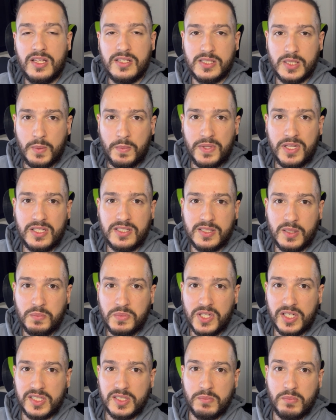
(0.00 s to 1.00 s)
some of the
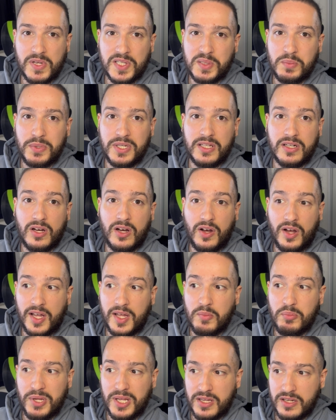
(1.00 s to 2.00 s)
subjects must be in a higher
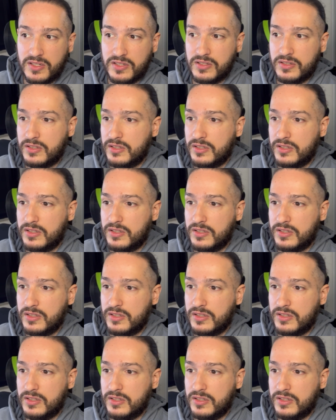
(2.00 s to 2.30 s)
band,